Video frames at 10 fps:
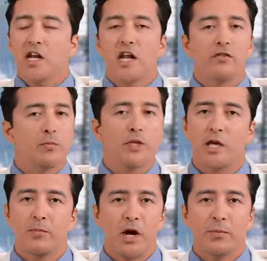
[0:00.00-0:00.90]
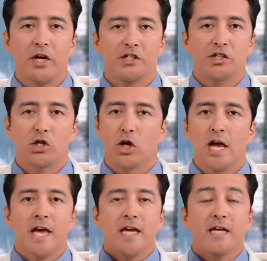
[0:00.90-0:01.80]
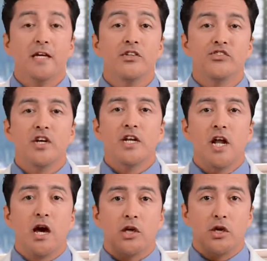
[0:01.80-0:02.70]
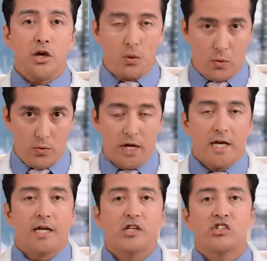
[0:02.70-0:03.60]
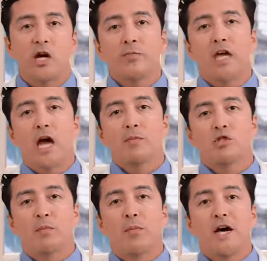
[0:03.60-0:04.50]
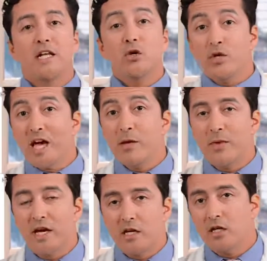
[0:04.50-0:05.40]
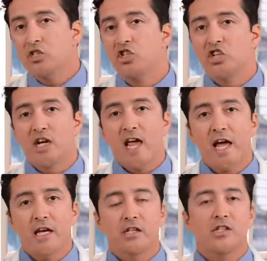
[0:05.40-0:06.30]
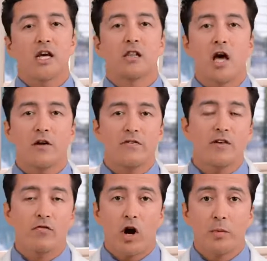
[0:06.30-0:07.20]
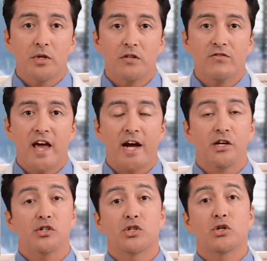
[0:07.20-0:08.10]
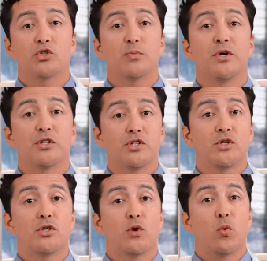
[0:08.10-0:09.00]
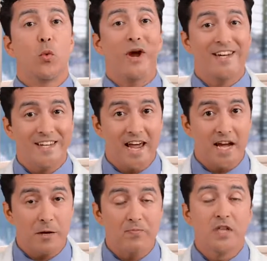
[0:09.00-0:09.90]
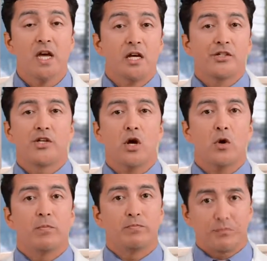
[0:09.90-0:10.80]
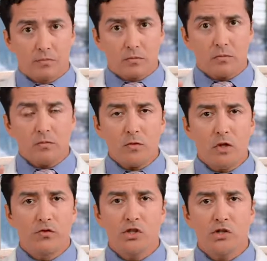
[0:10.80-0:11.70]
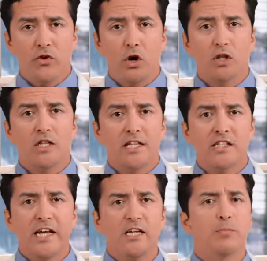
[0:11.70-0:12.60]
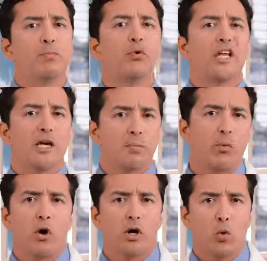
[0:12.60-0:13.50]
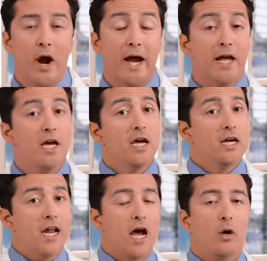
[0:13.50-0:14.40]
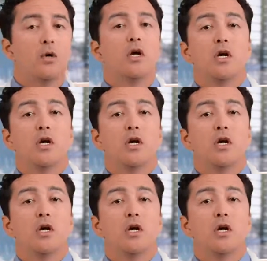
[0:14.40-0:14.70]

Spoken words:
never blame my patients. Look, it is not you. It is sometimes the body you came in, the genetics, a lot of environmental factors contribute to your weight gain. So, first of all, let's take the blame part away. Now,